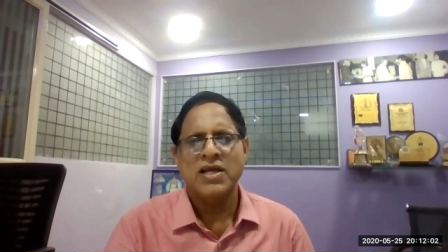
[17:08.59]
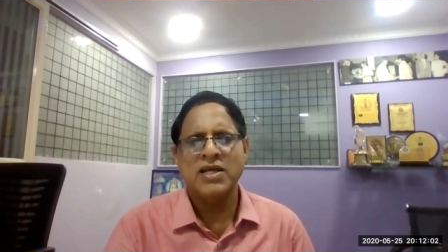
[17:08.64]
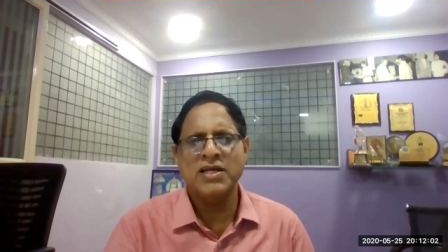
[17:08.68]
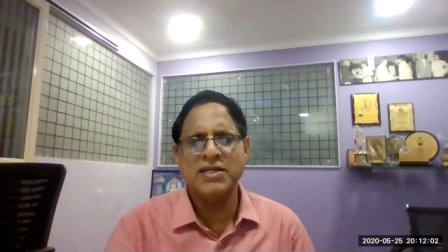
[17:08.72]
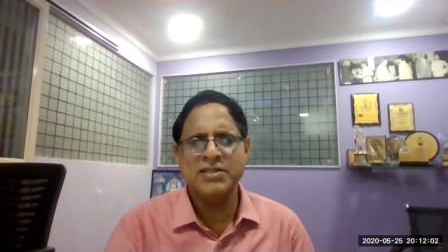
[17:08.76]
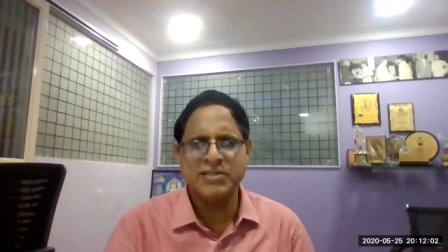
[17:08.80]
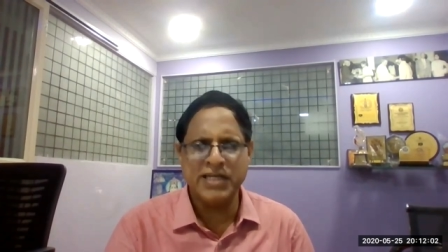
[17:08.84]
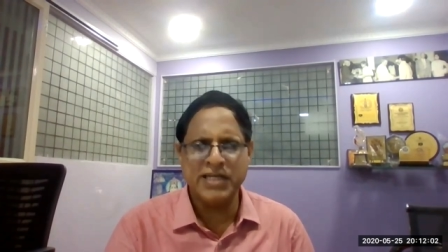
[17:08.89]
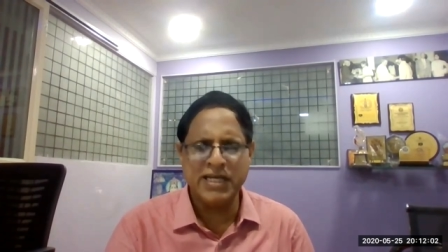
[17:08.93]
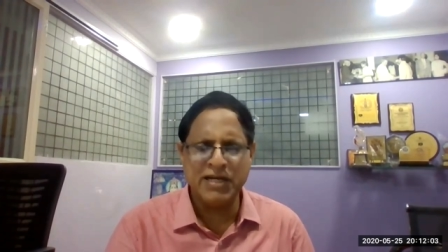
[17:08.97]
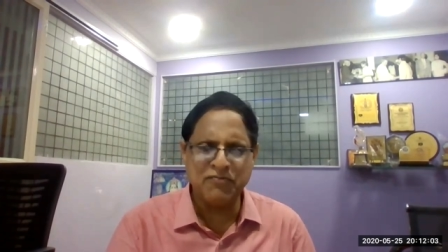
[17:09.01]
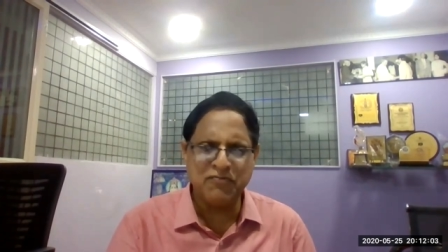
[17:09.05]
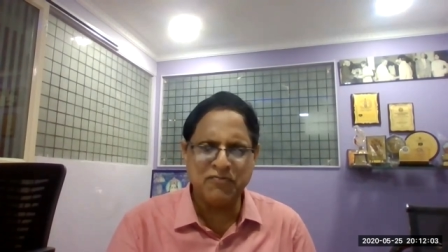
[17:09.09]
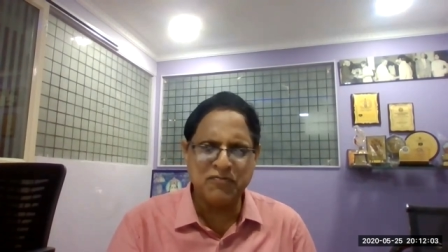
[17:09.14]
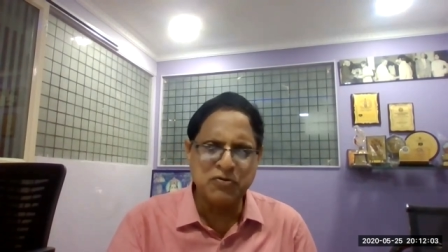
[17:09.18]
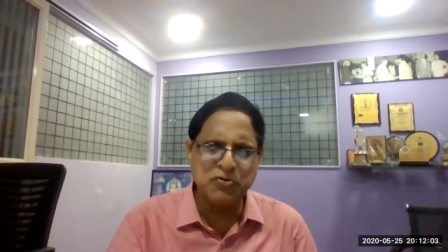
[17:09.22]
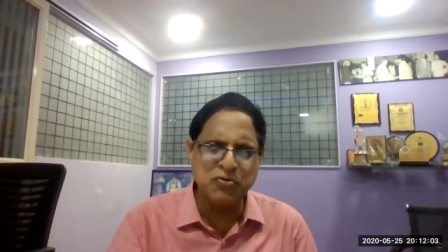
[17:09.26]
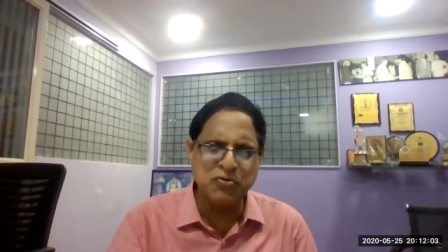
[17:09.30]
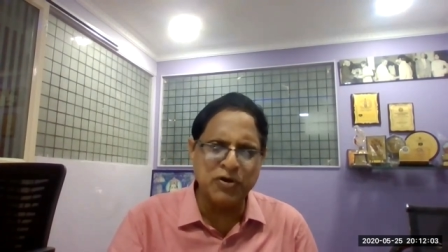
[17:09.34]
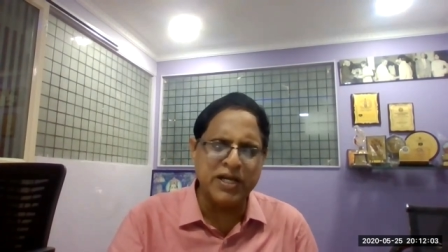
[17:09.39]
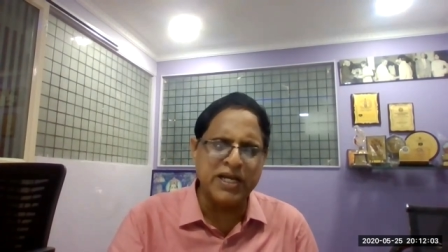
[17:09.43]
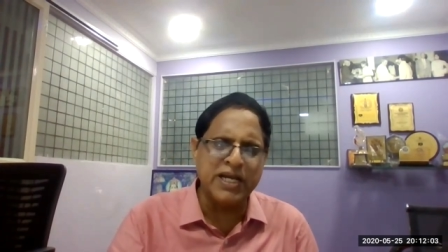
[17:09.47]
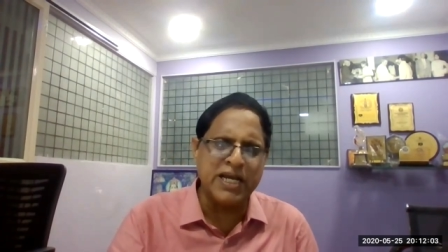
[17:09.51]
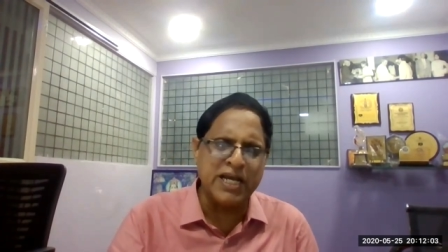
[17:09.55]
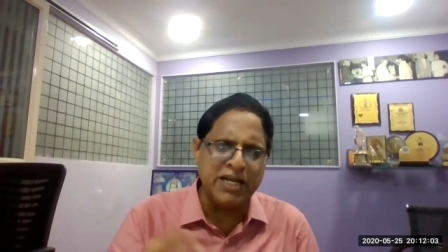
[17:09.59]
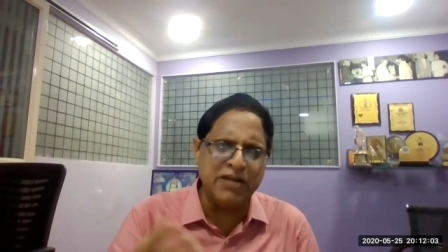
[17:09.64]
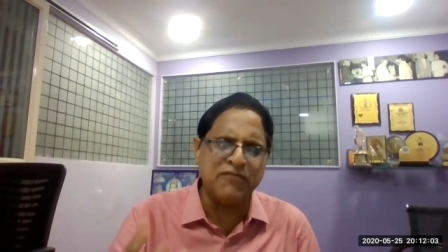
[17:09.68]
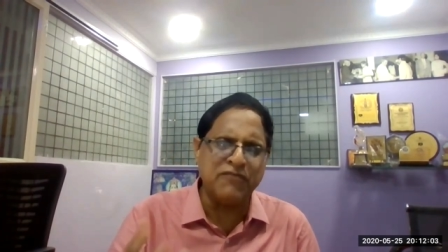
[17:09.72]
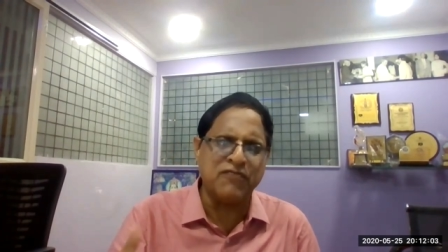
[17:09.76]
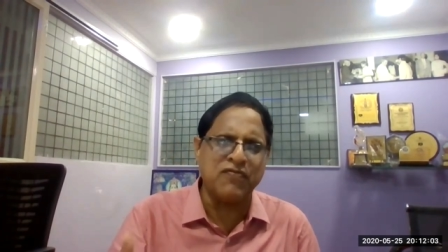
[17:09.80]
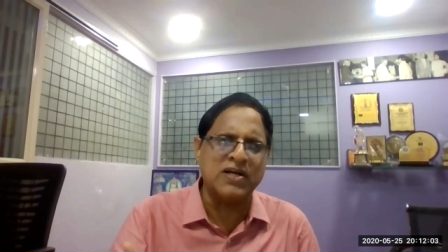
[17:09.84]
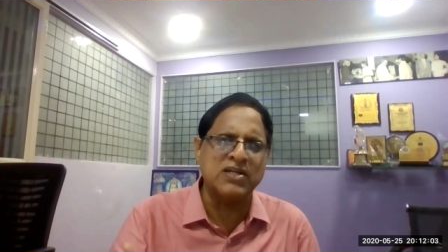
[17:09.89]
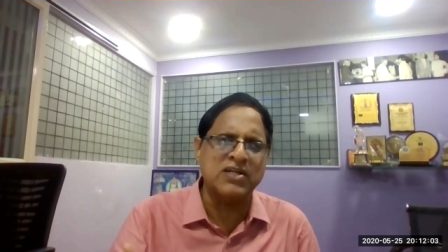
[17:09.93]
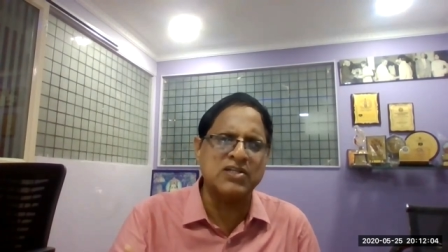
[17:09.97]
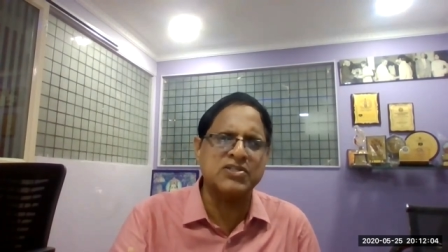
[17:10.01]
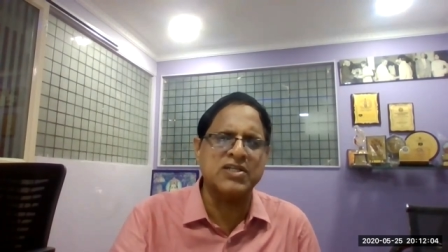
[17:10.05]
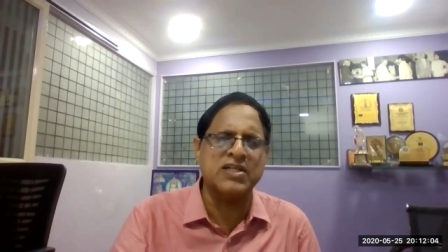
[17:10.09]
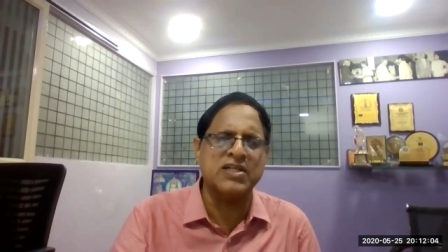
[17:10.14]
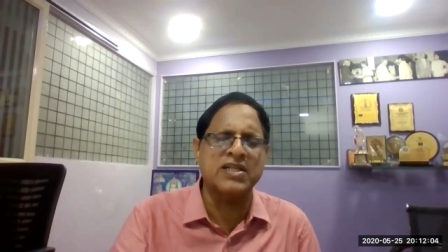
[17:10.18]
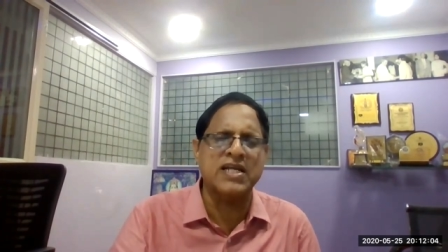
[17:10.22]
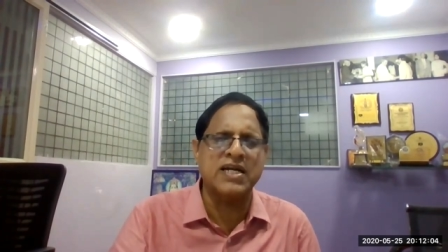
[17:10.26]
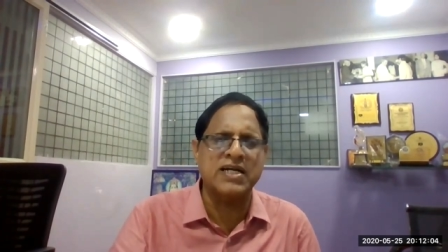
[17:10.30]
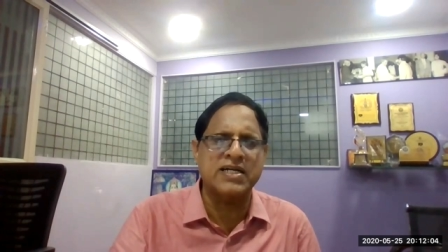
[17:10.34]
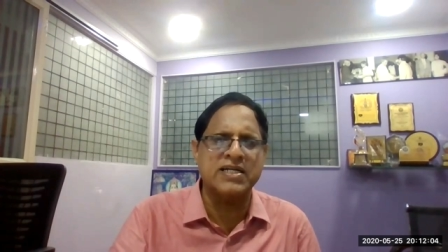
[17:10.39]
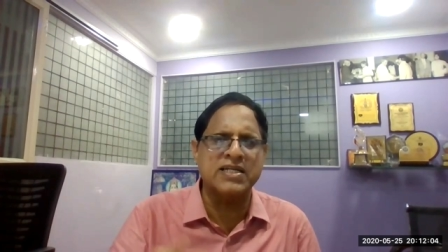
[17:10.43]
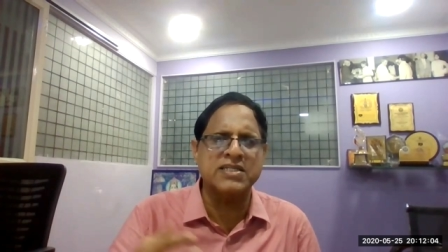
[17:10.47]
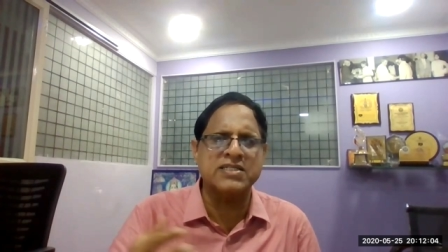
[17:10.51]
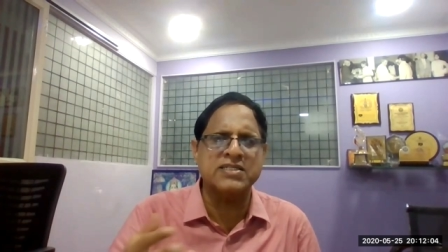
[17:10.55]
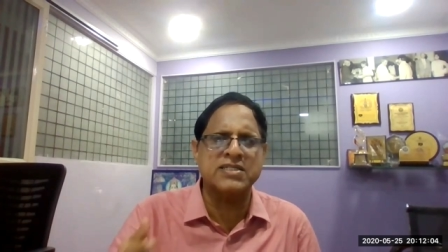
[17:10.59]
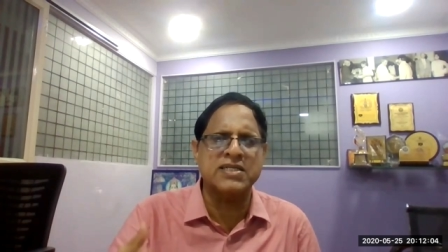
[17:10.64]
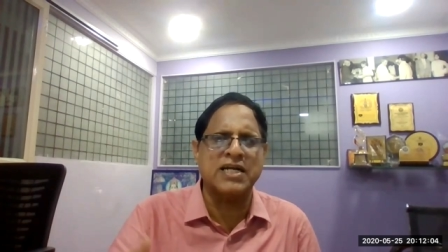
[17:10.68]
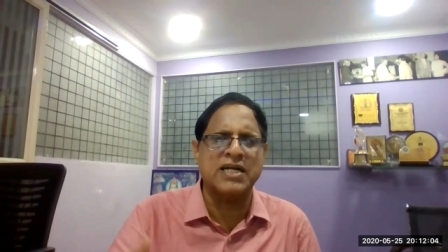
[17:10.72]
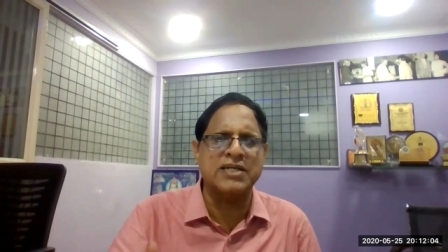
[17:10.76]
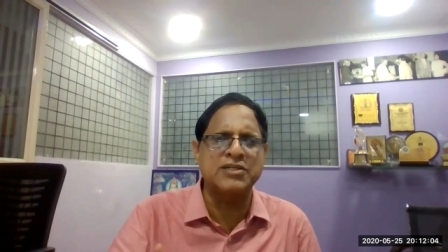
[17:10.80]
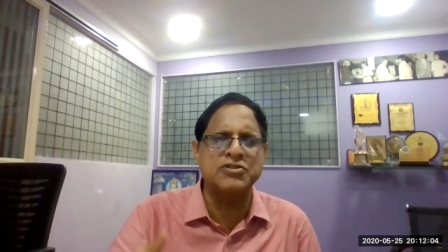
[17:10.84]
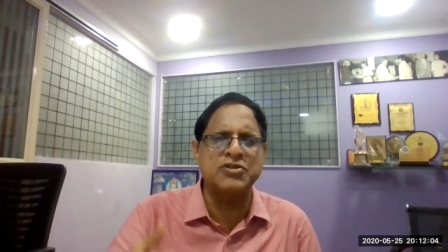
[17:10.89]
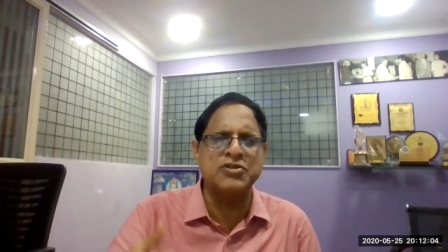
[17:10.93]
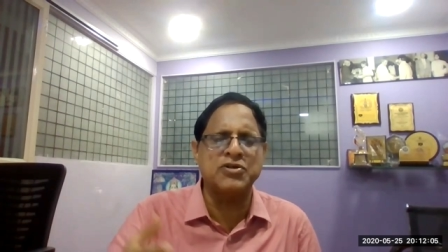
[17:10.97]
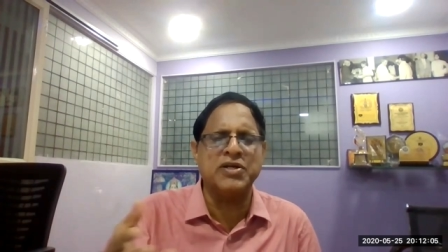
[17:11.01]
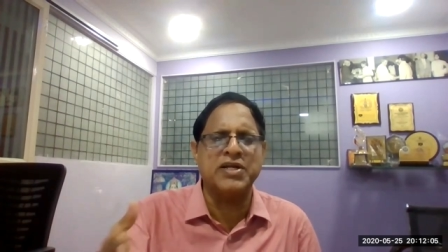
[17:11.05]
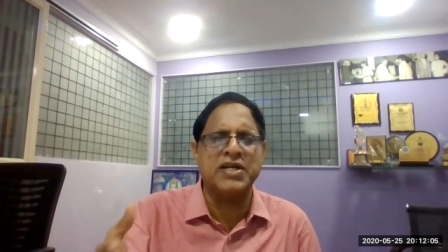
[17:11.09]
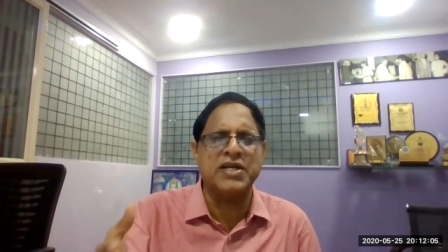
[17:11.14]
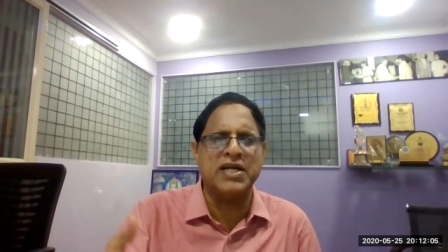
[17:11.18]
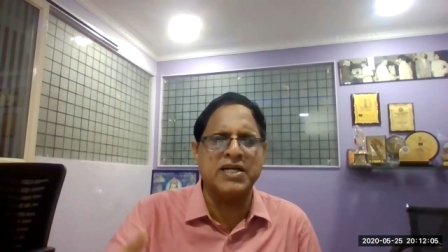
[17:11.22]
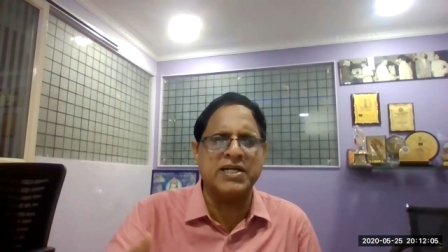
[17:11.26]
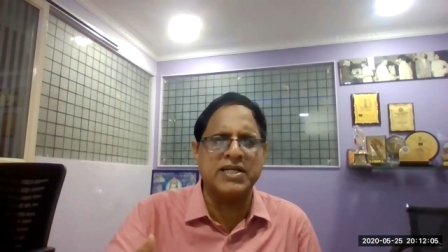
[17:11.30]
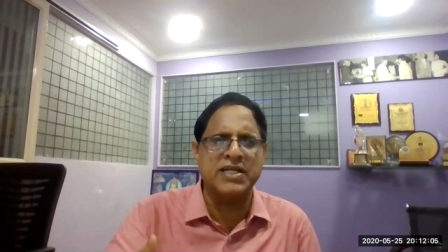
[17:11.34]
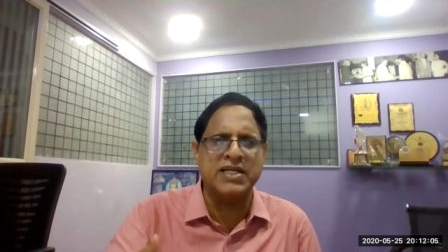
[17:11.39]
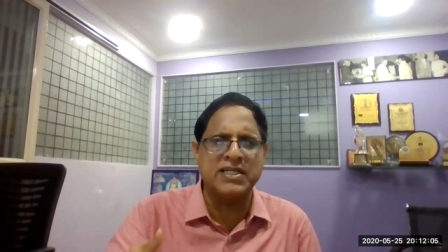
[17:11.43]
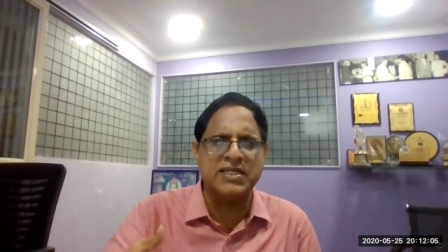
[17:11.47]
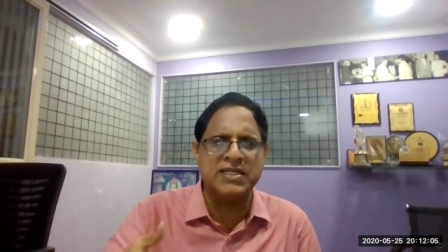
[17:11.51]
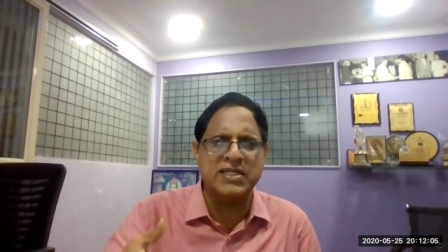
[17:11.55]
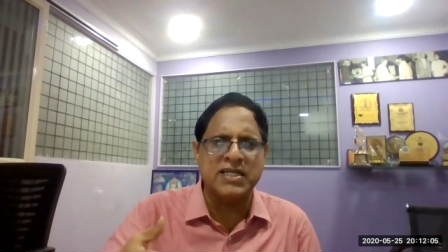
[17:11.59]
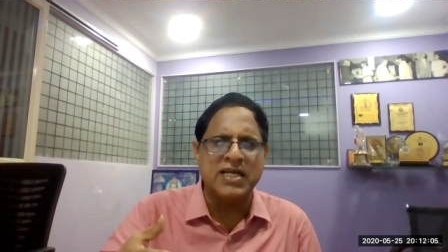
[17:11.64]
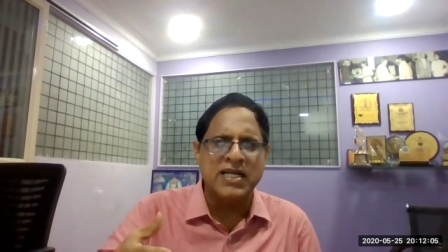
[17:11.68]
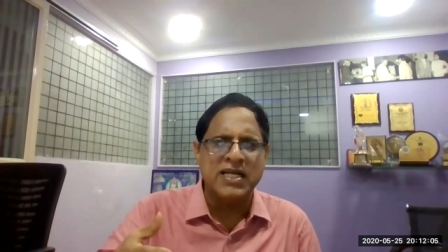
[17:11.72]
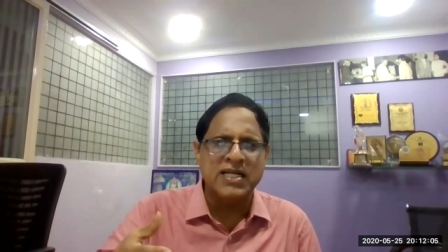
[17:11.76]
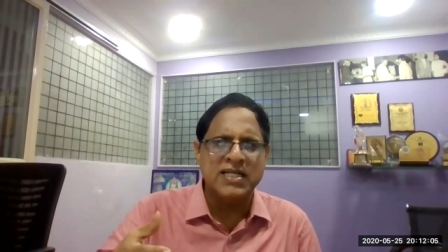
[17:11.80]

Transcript: Is he doing any function that is adjudicating